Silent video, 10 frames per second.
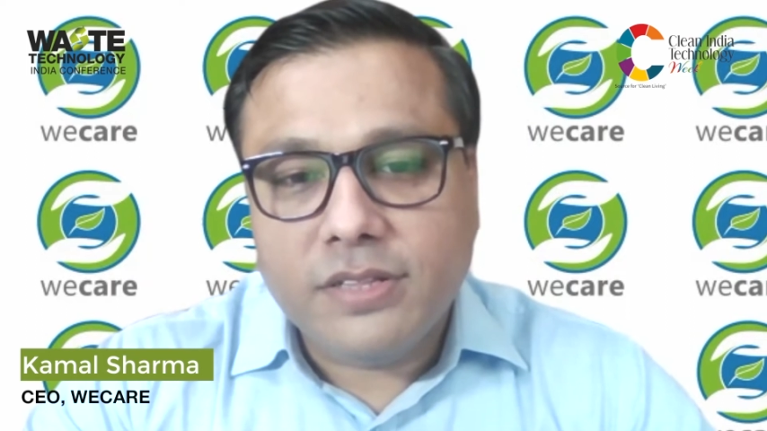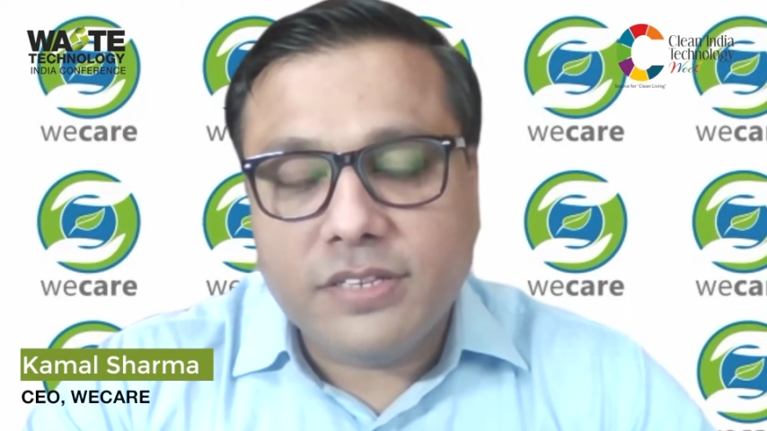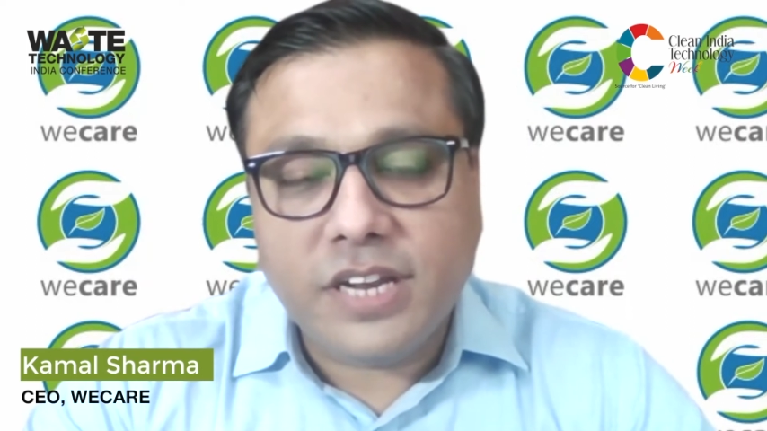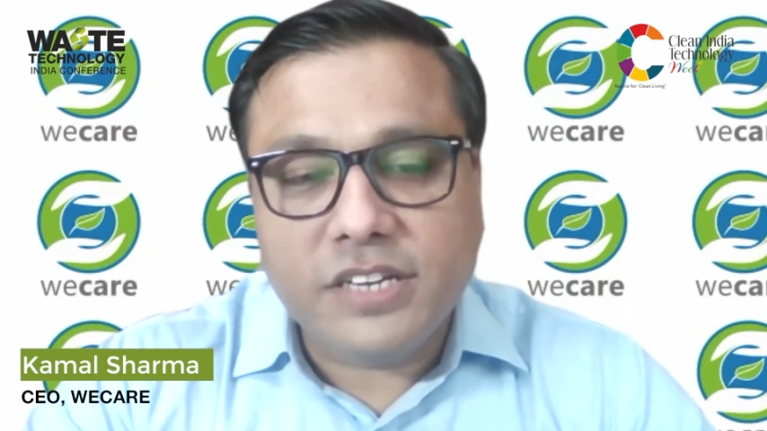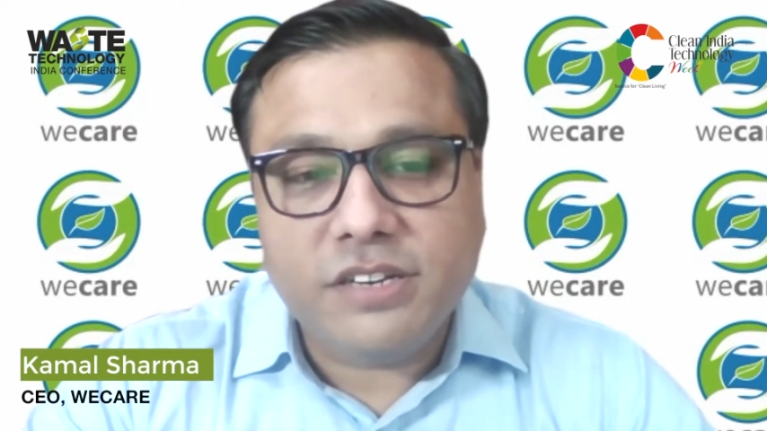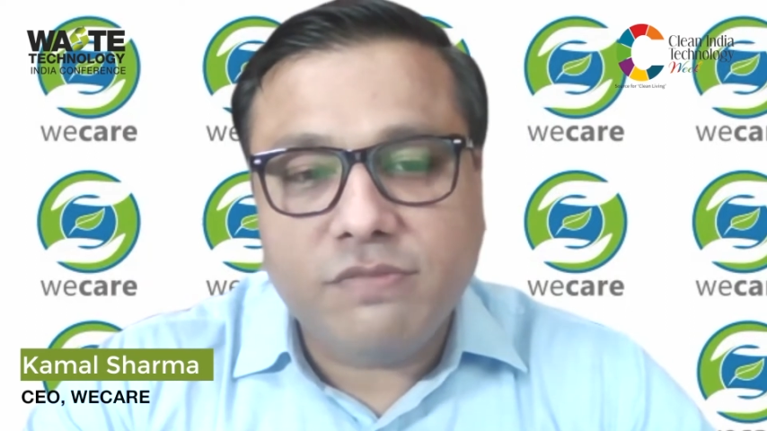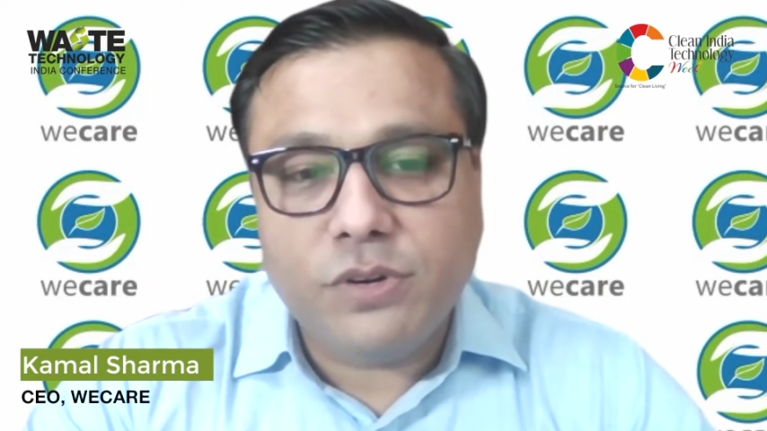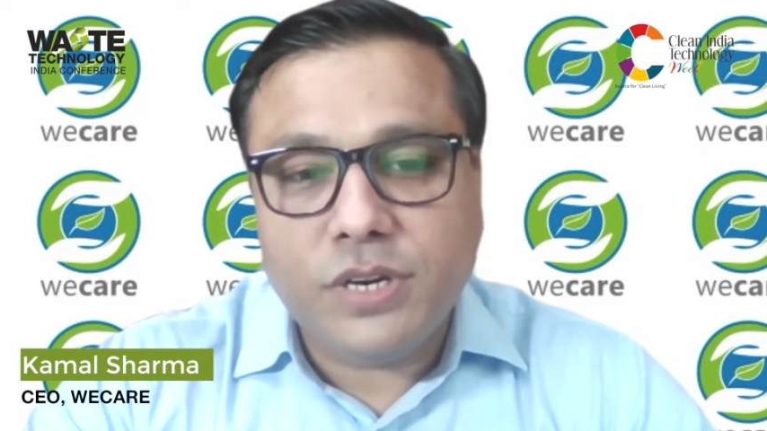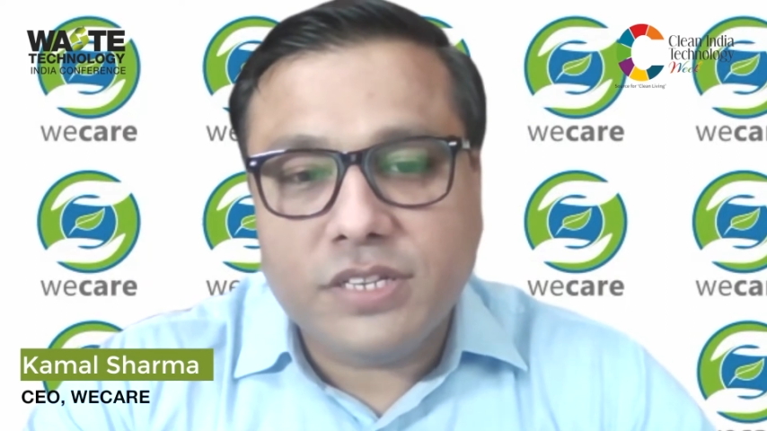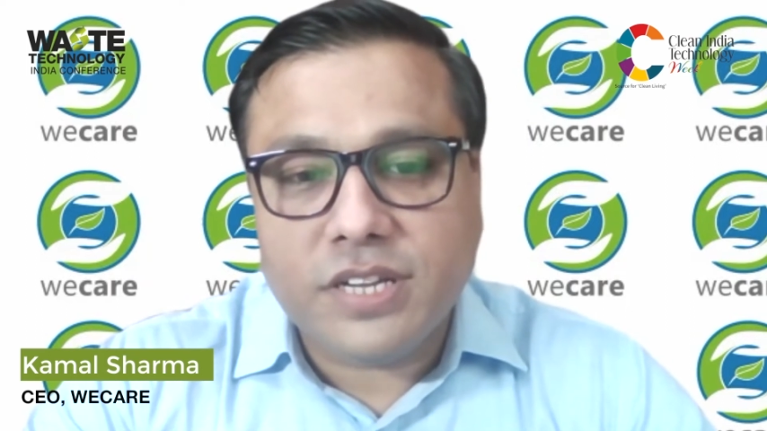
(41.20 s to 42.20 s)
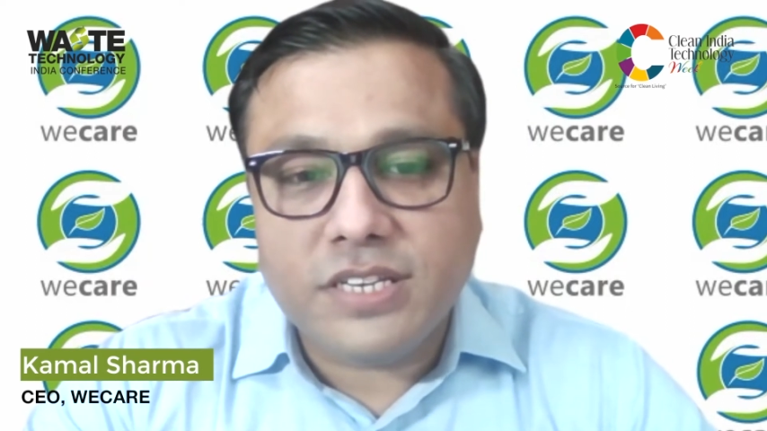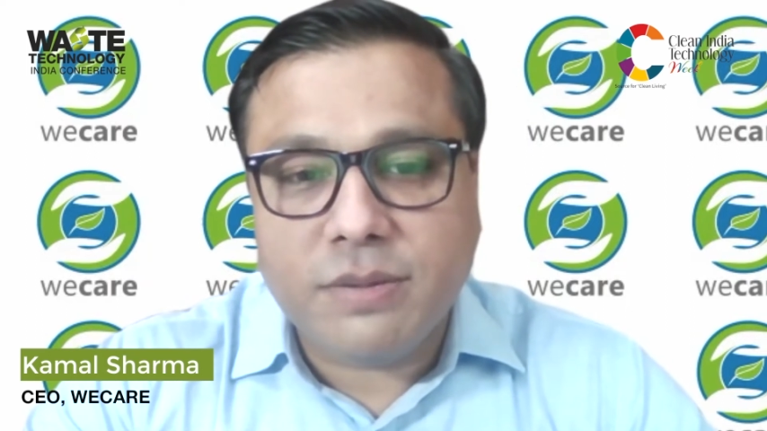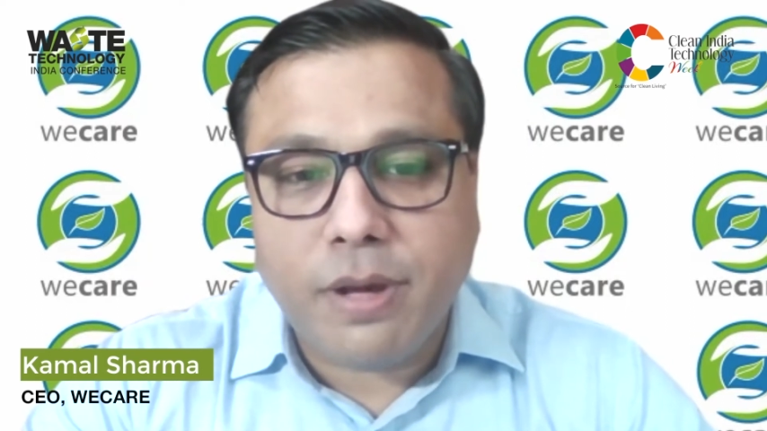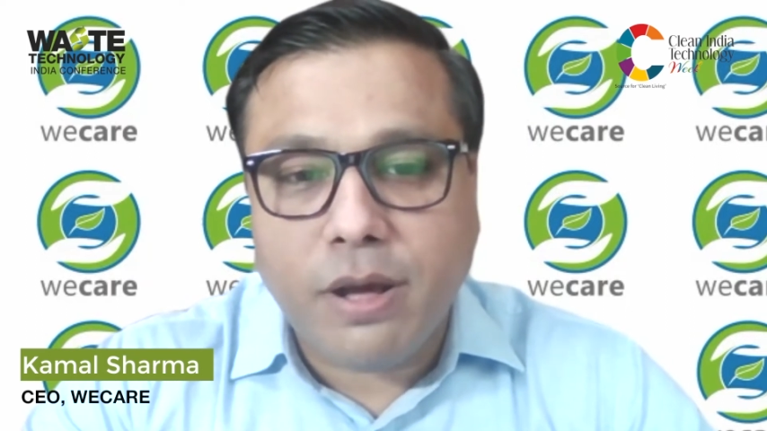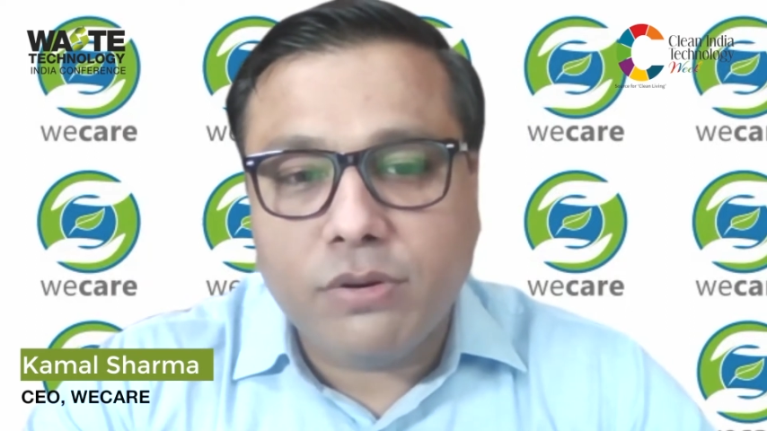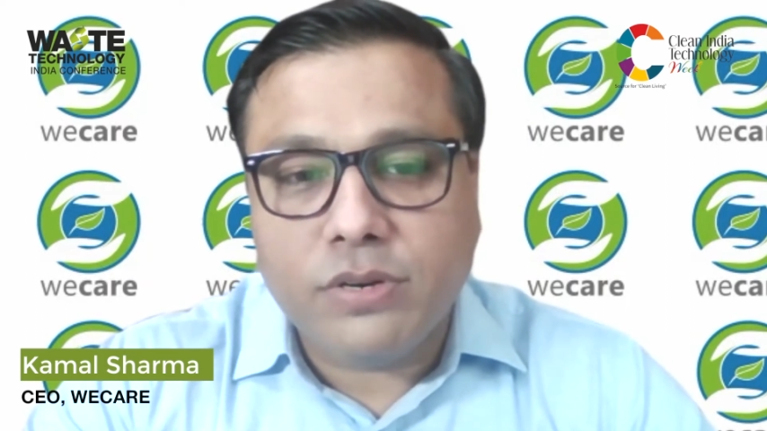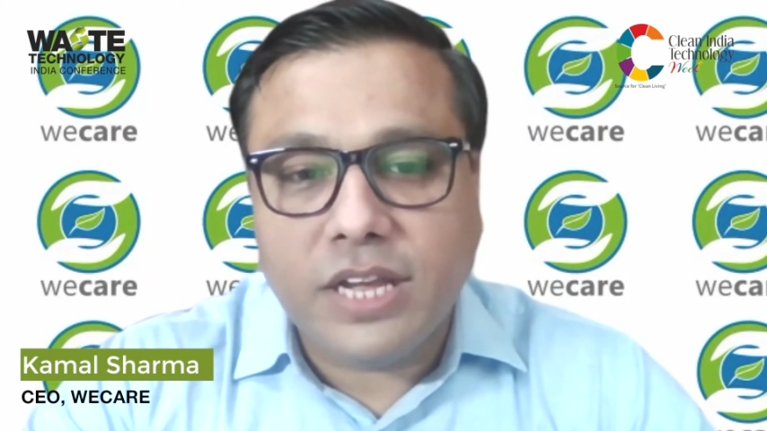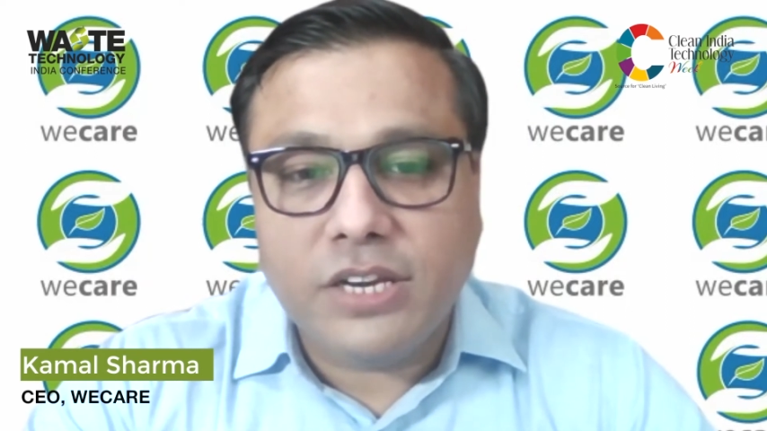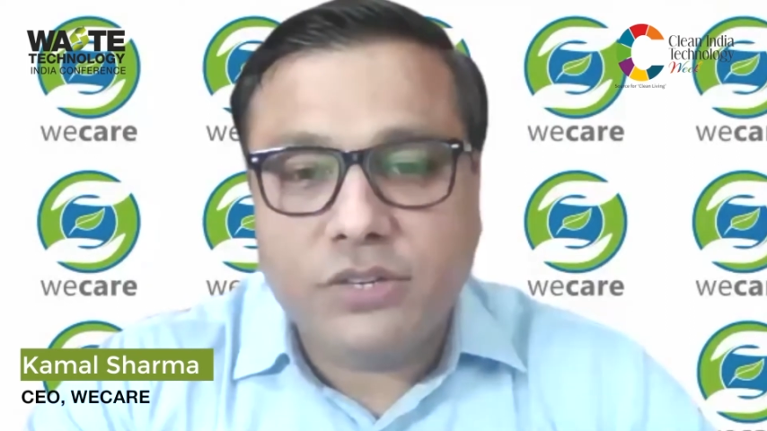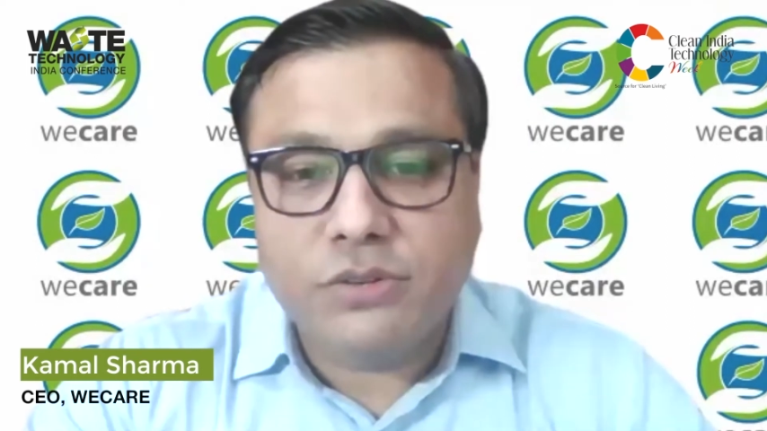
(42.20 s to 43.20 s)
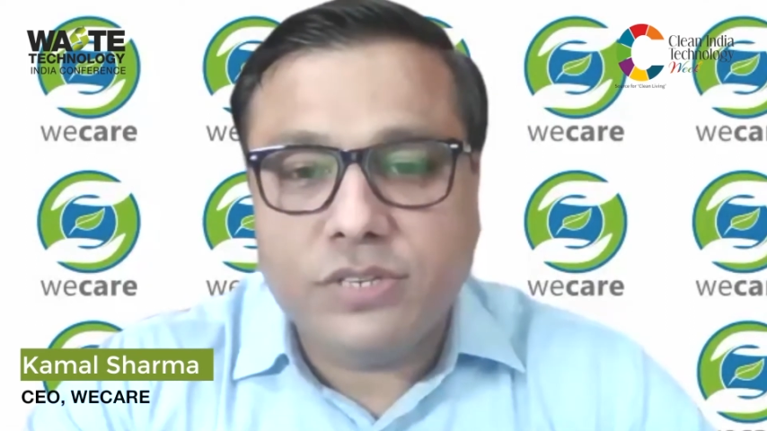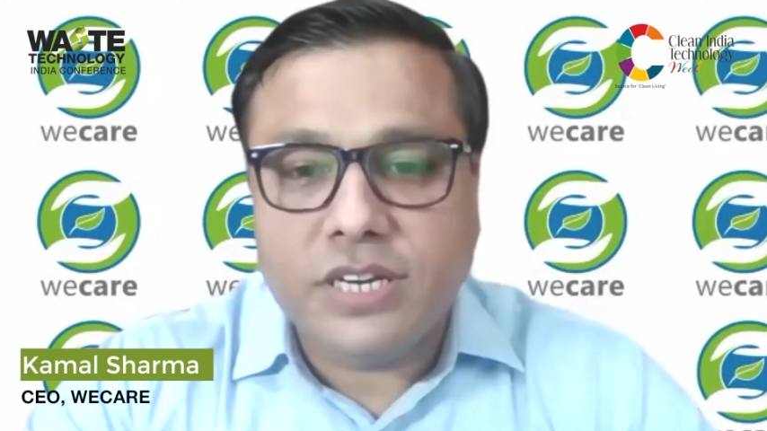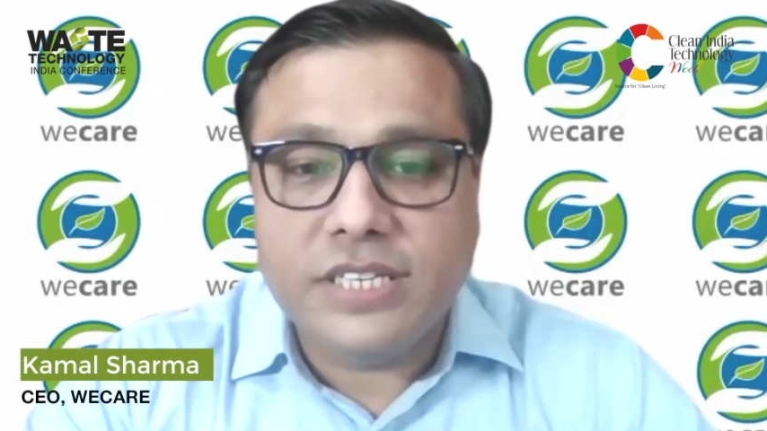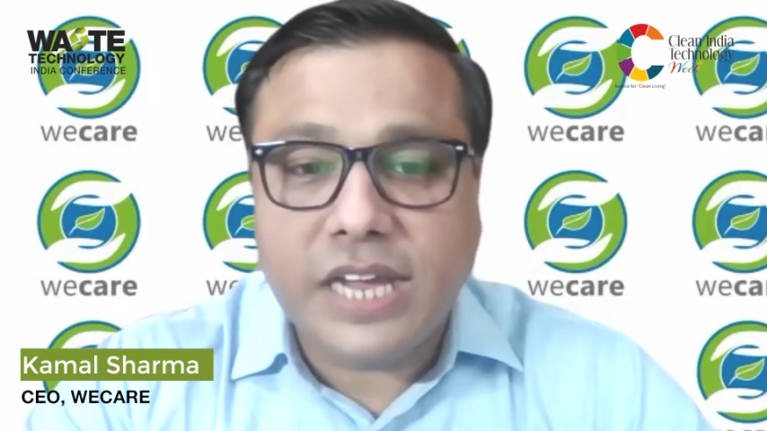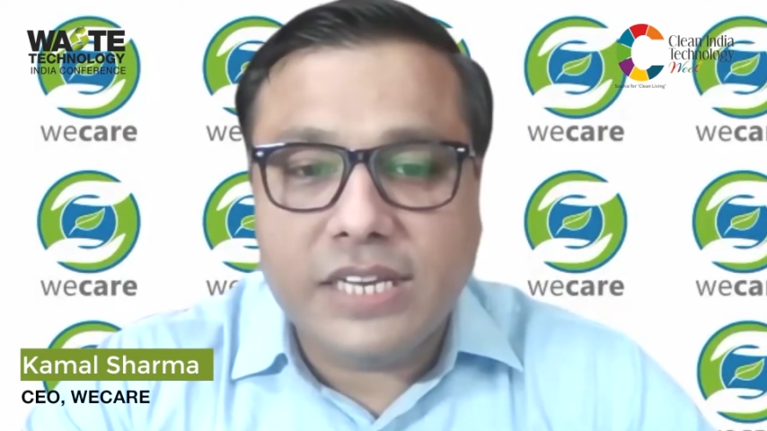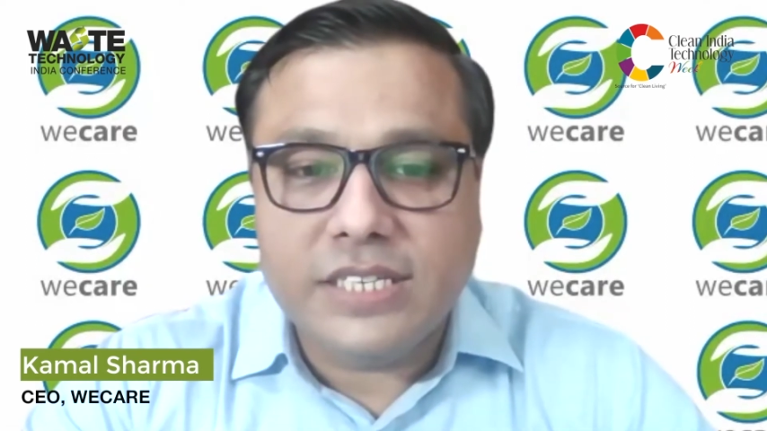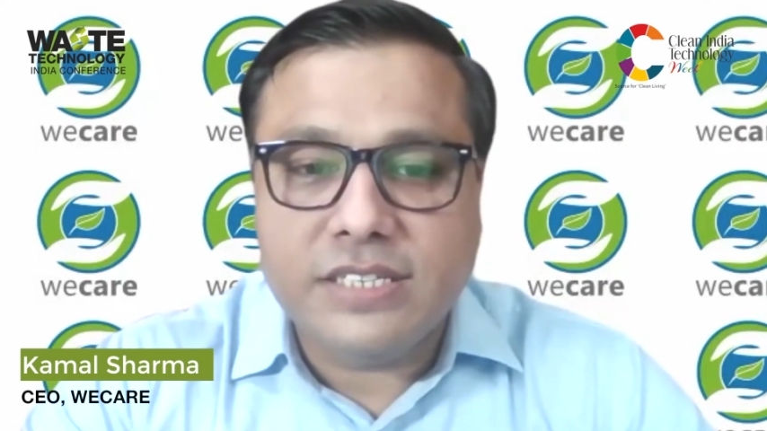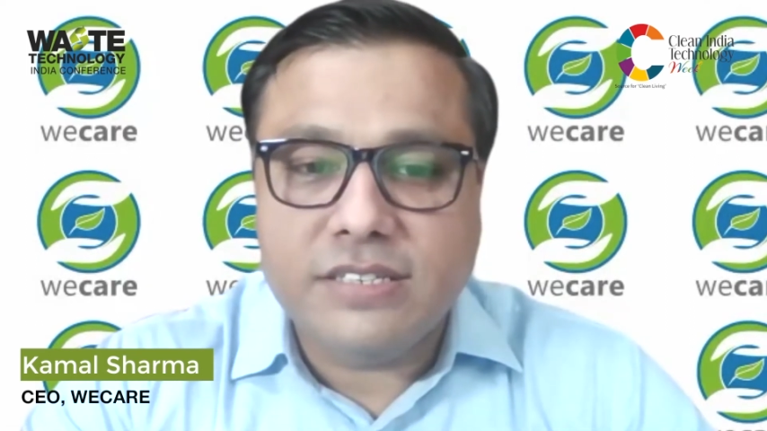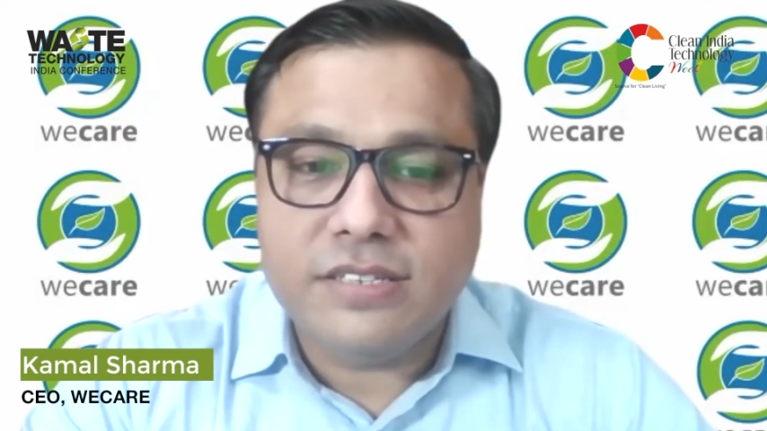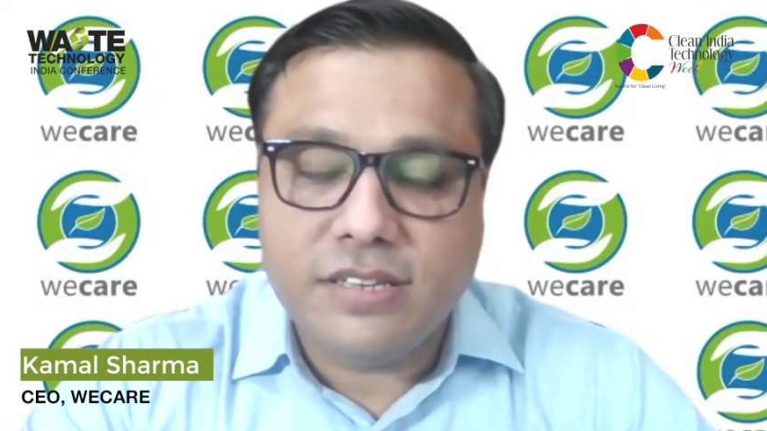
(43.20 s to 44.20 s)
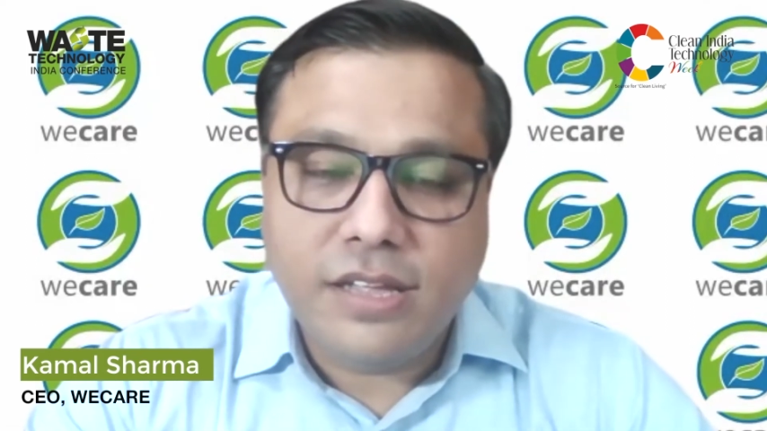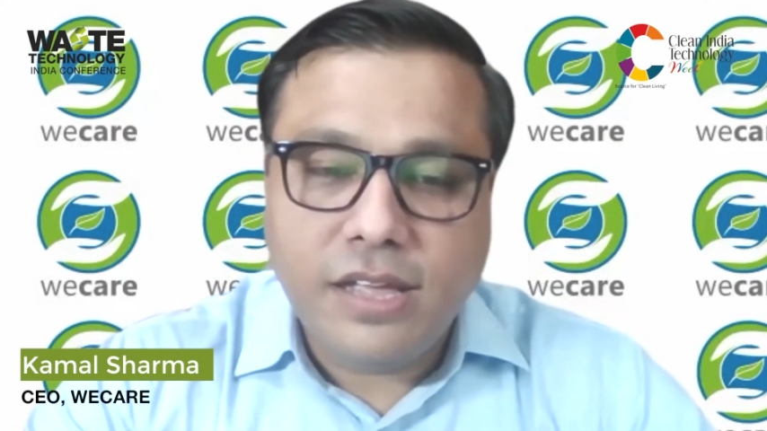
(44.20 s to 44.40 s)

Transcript: The session would discuss about the issues and challenges